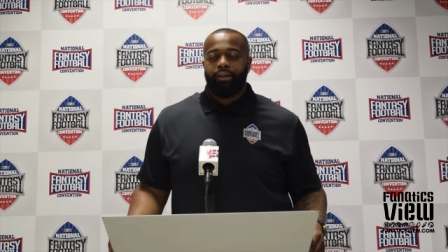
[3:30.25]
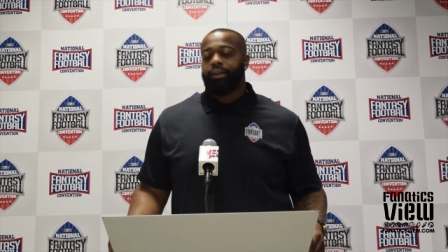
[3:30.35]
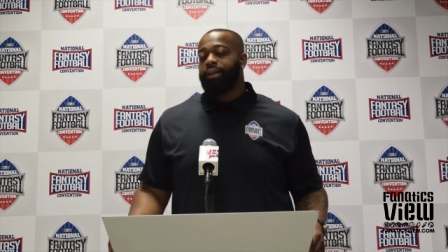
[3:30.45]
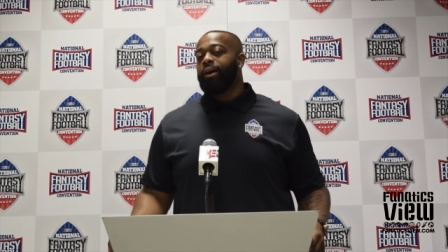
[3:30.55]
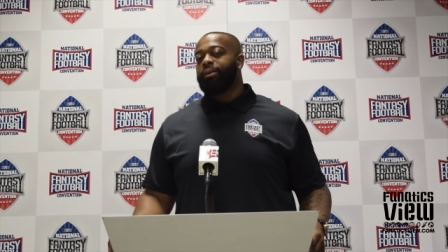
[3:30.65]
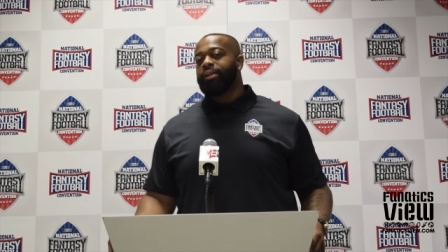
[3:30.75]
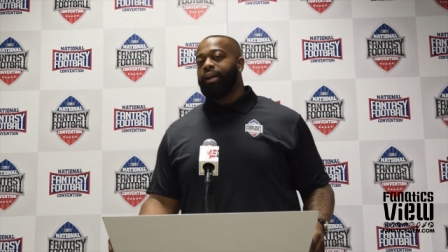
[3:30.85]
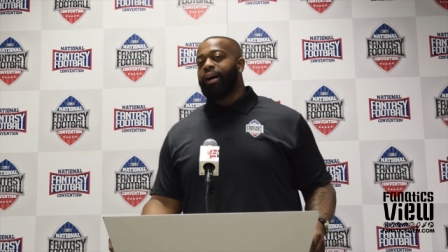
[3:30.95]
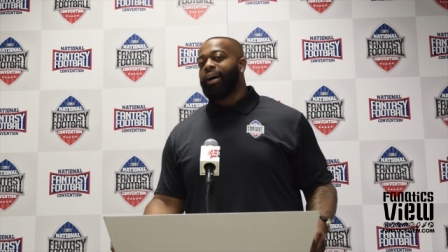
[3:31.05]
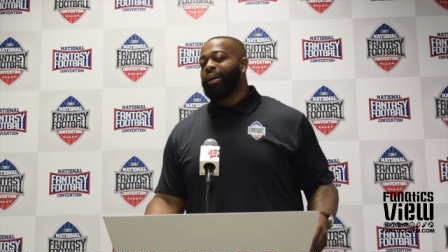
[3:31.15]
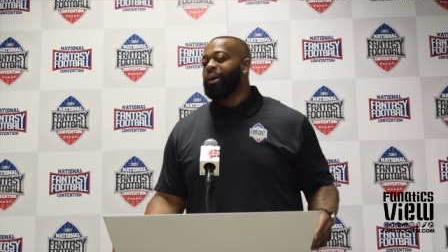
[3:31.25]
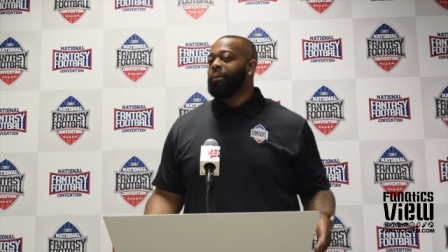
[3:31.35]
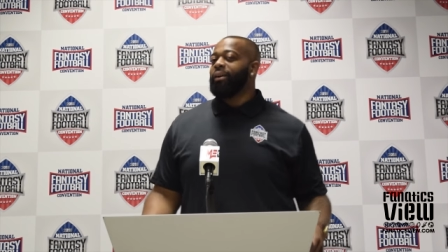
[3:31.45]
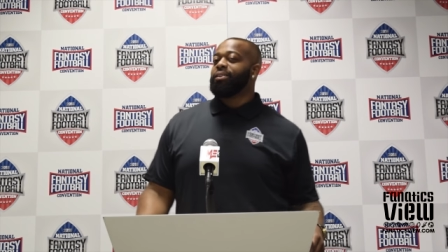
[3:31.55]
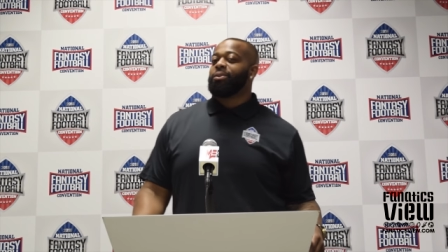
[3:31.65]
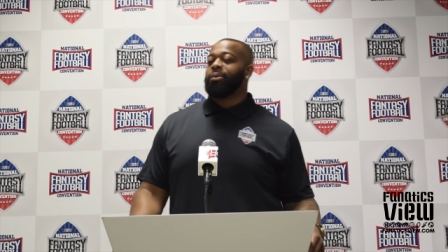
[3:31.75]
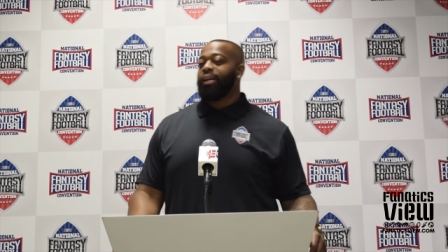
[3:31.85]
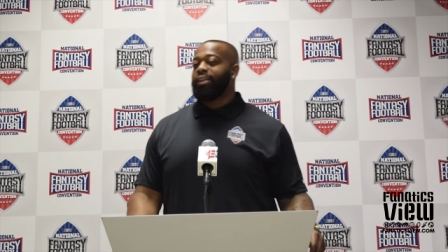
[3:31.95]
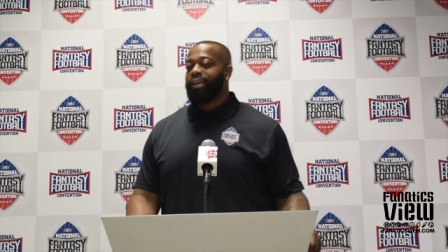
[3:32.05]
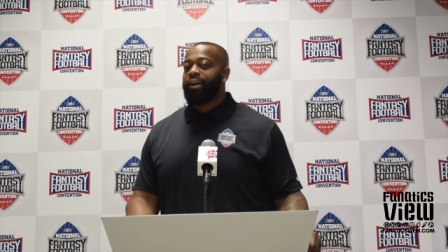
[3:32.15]
D-Law, y'all got a good one here too
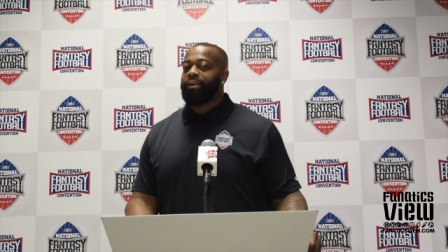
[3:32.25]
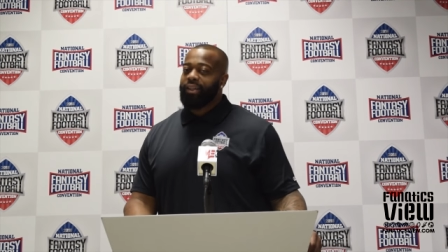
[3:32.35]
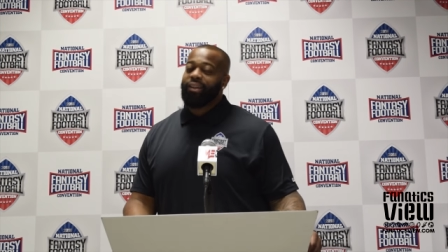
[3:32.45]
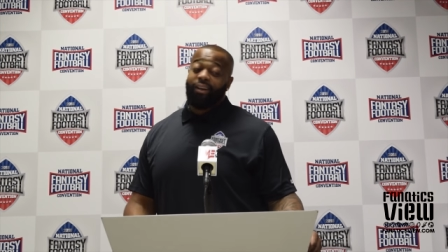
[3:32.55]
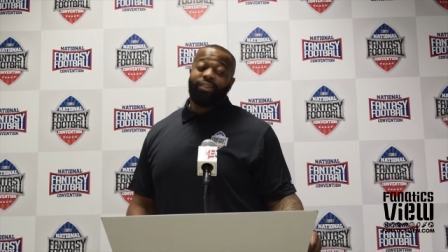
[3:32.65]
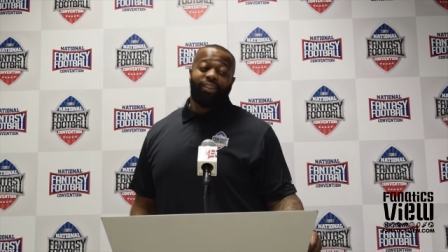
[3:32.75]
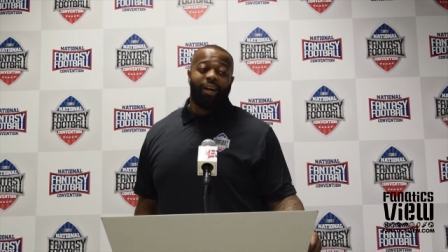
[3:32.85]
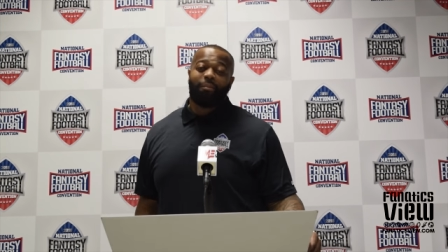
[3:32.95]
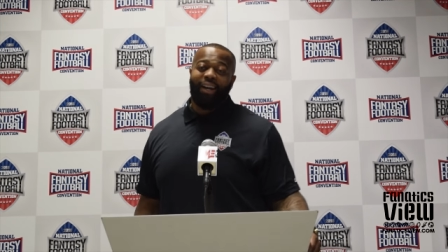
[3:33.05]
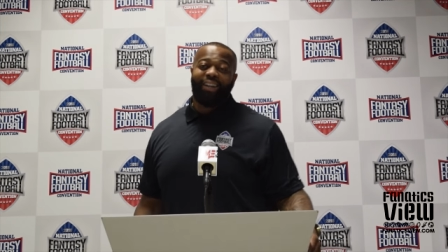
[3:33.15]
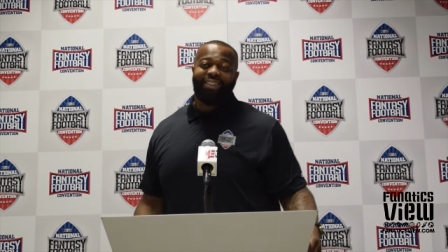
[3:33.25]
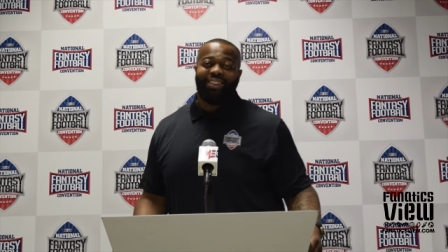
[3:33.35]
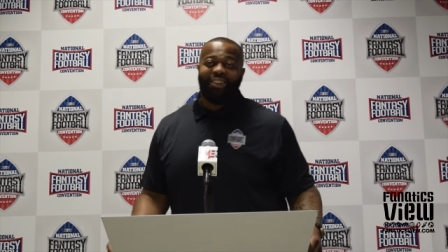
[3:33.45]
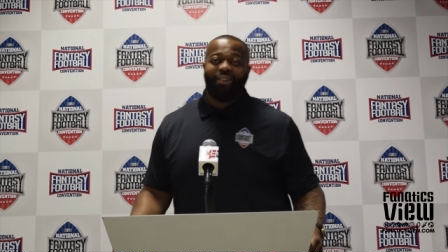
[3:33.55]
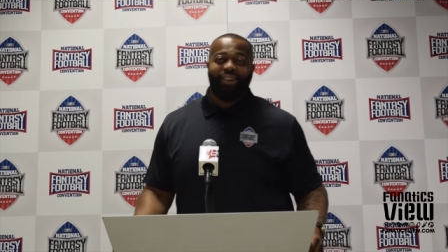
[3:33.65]
now. D-Law, D-Law snapped last year.